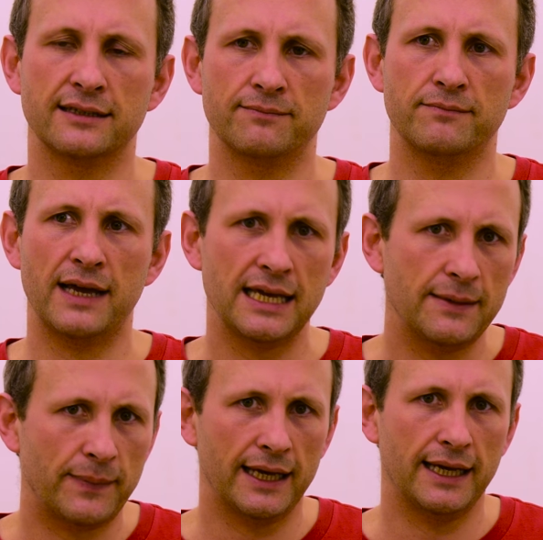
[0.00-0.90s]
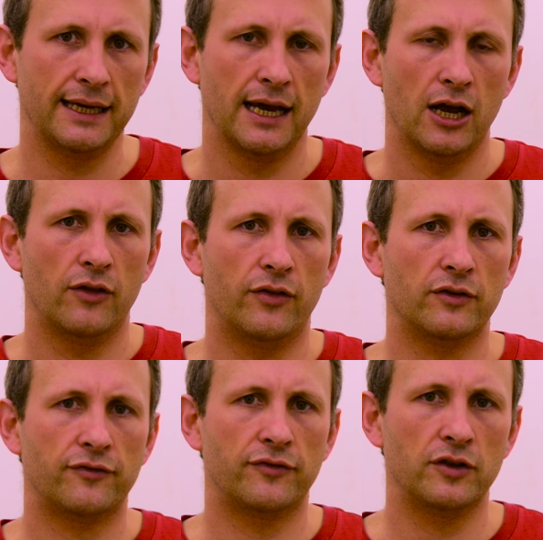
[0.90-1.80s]
that maybe
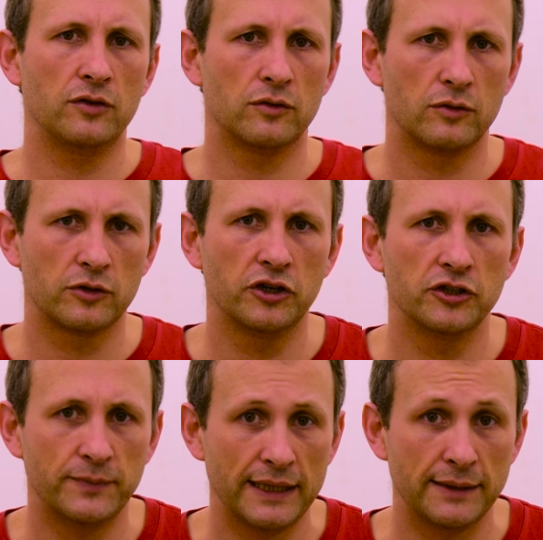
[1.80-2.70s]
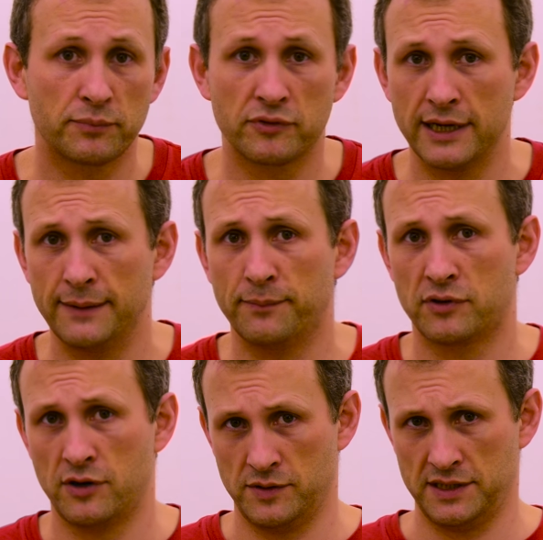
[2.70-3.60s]
the fuel could be
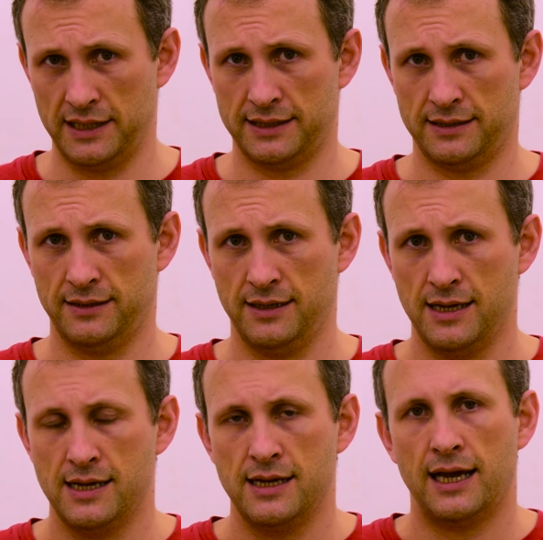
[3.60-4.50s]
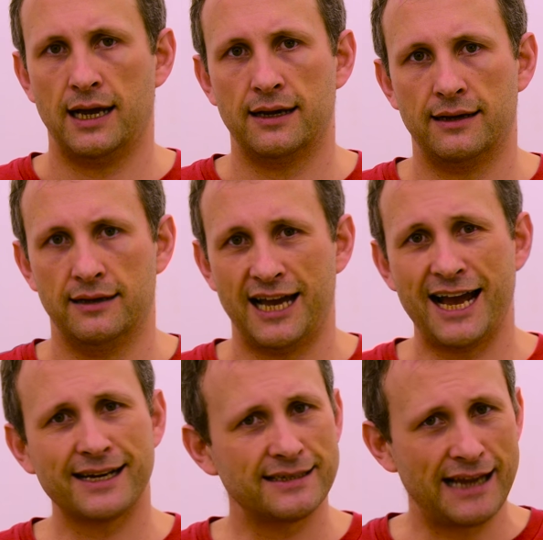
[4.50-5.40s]
pre-processed. And
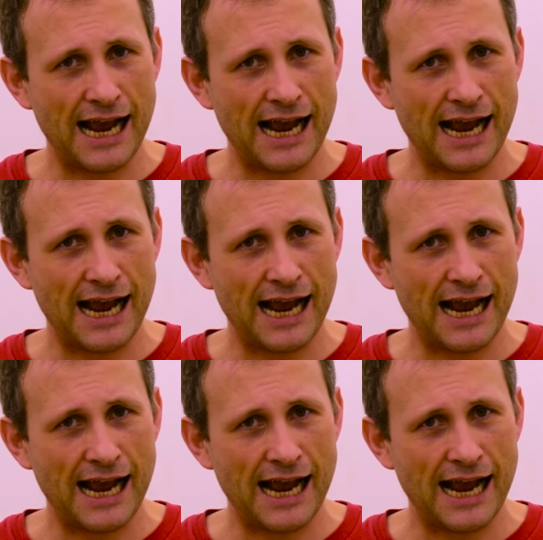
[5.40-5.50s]
Axel,